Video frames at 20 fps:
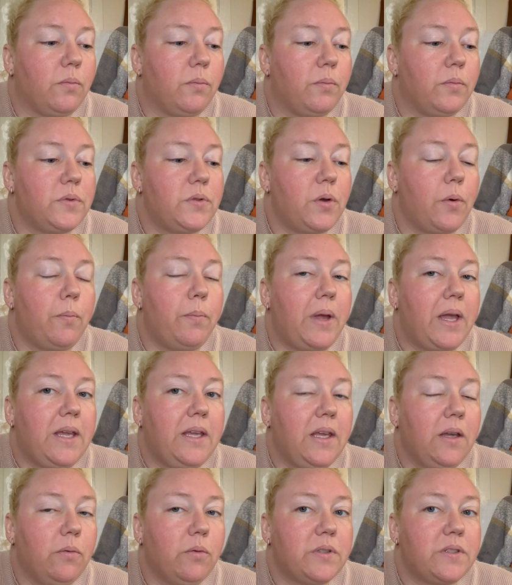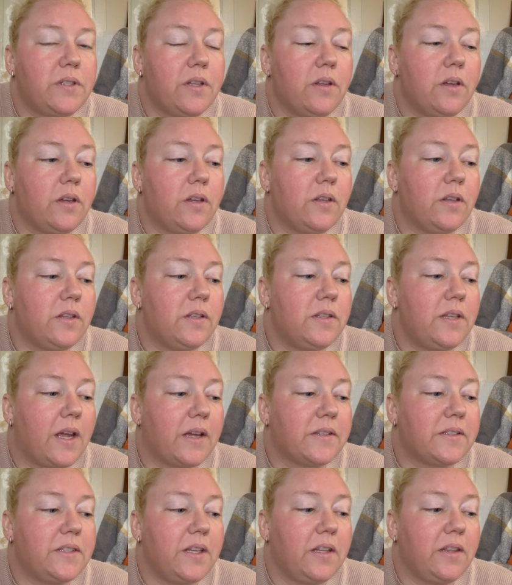So baking was the
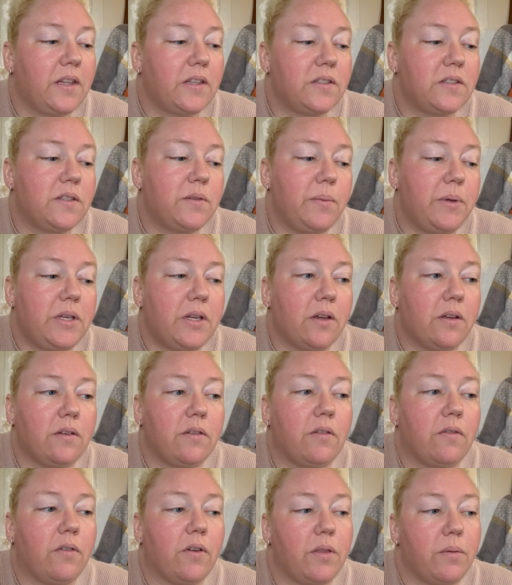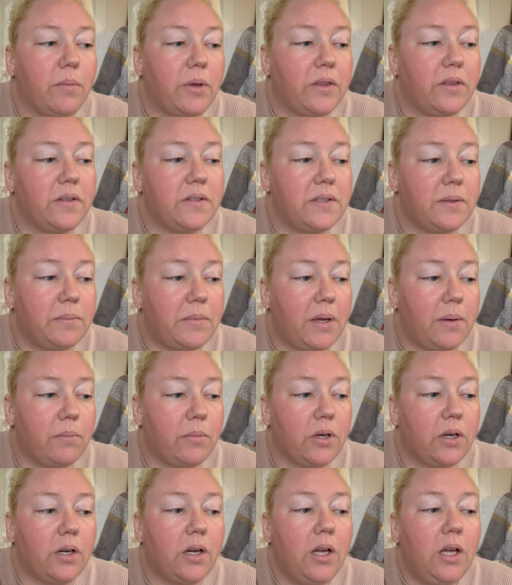next thing that's to be done for the month of
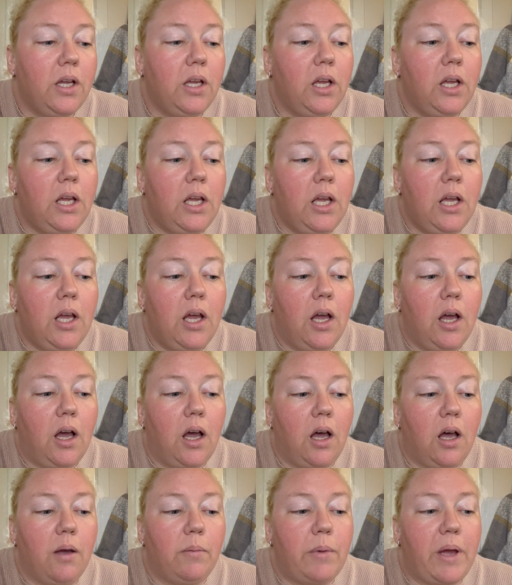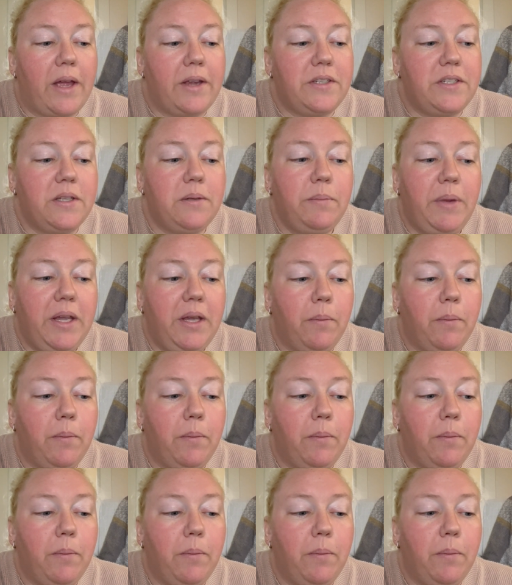September. I did make a